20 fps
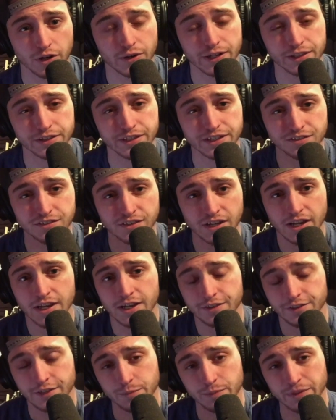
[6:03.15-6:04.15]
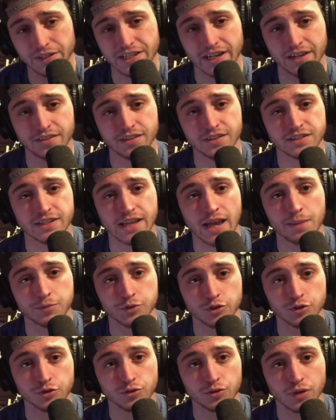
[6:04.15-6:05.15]
at least they'd be taking the step
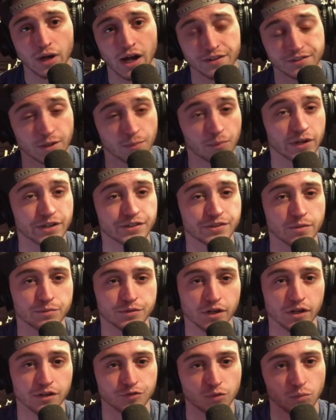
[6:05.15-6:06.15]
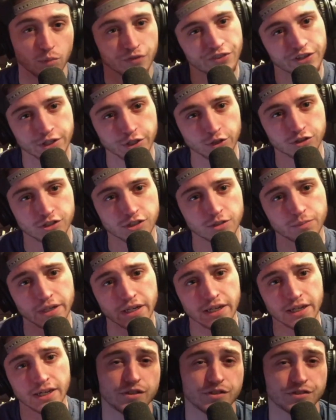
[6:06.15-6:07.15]
to separate themselves from what they used to
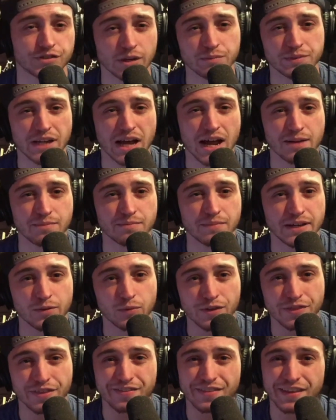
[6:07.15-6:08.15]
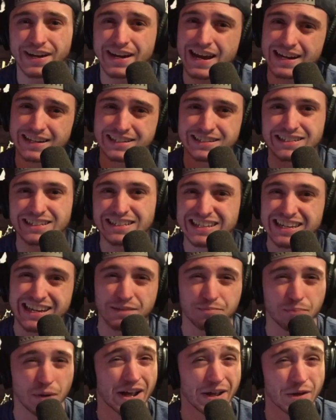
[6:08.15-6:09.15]
be. Sometime within the next
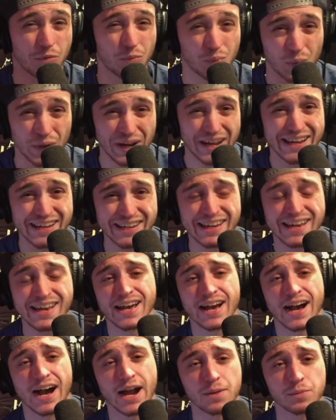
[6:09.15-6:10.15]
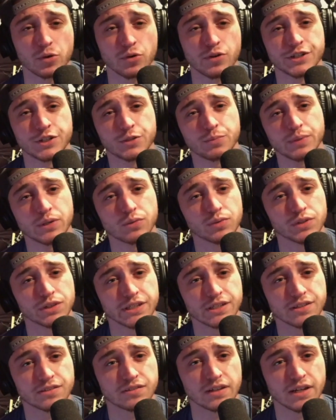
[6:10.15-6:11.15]
probably week, I'm going to be
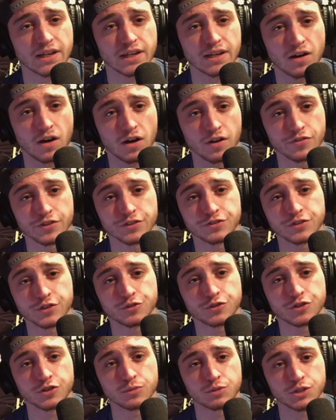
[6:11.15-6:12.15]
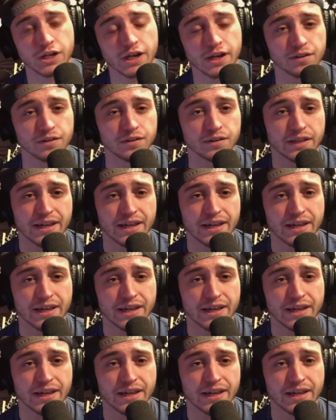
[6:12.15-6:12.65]
releasing on this YouTube channel